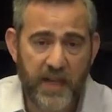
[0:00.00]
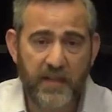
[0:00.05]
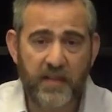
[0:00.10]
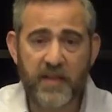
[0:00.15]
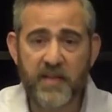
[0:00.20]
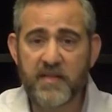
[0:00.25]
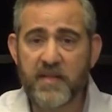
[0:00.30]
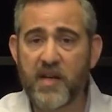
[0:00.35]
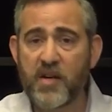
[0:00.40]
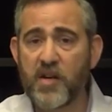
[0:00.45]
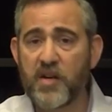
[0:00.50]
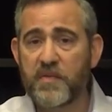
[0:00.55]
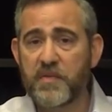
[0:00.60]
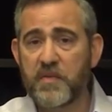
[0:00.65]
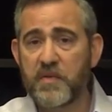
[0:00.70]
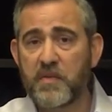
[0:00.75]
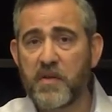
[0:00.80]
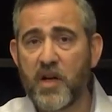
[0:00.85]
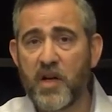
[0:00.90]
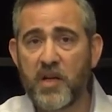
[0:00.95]
ideas that come
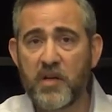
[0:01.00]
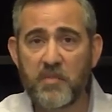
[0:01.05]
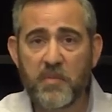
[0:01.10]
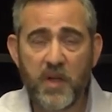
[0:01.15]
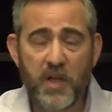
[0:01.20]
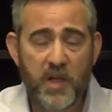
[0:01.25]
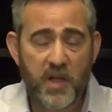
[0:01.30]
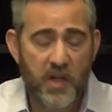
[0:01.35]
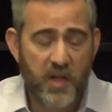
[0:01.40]
from the Goyim